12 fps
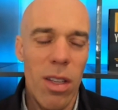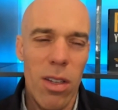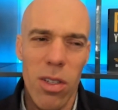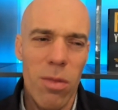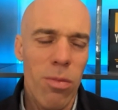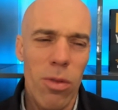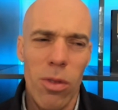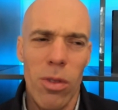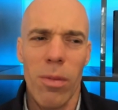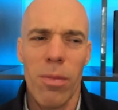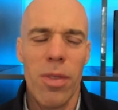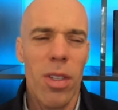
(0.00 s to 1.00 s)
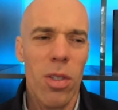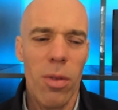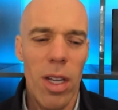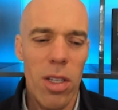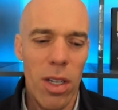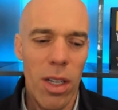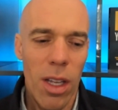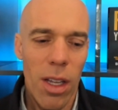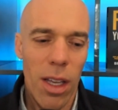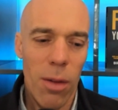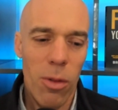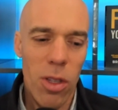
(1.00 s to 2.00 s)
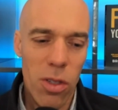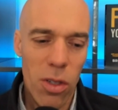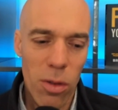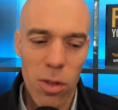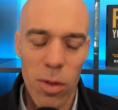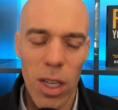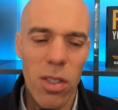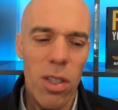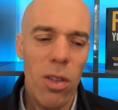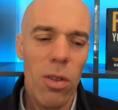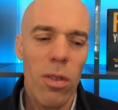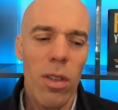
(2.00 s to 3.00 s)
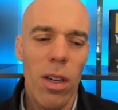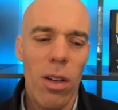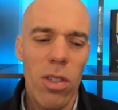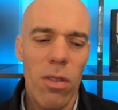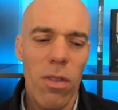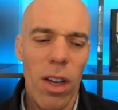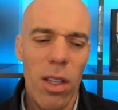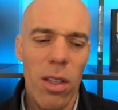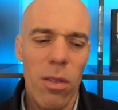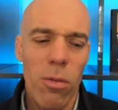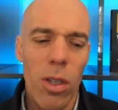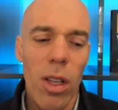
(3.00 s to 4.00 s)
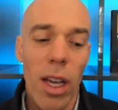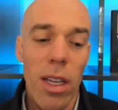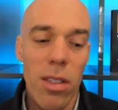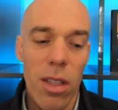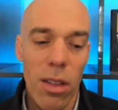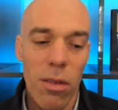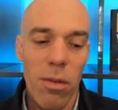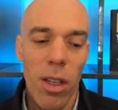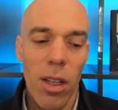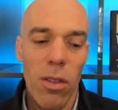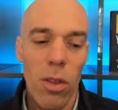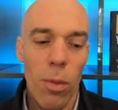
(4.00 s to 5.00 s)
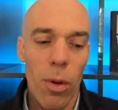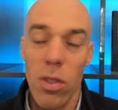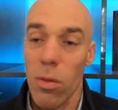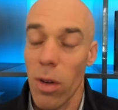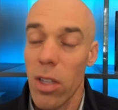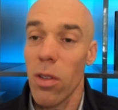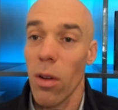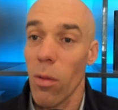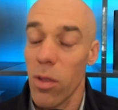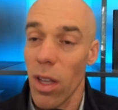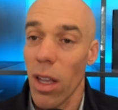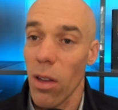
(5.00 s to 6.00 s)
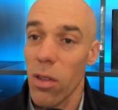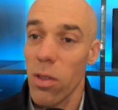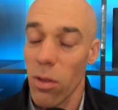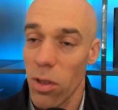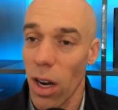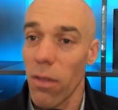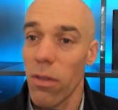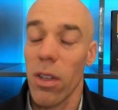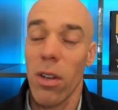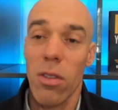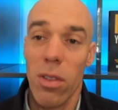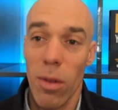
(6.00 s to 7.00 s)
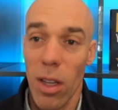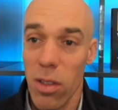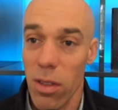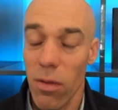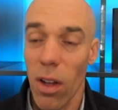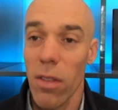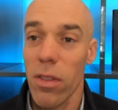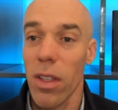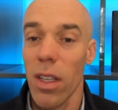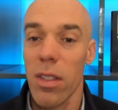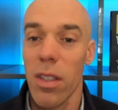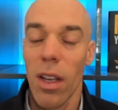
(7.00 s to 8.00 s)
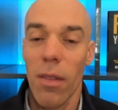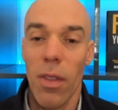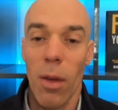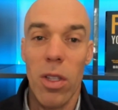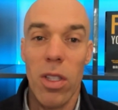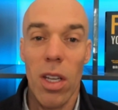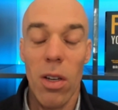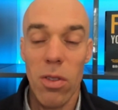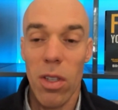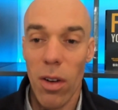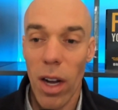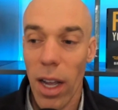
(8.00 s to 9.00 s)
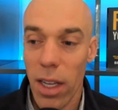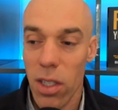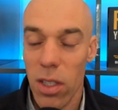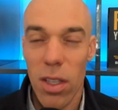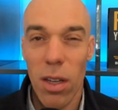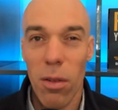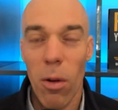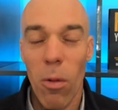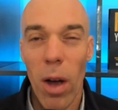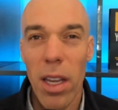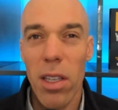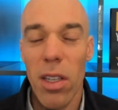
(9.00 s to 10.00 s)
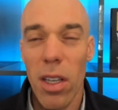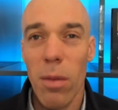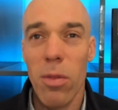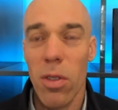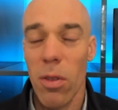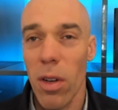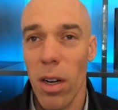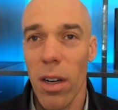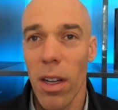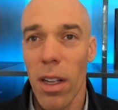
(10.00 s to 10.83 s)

A just brutal situation. And when this girl was rescued, she finally realized that the person rescuing her was not also a trafficker or somebody else involved in this. And with tears in her eyes, she said, well, why didn't you come sooner?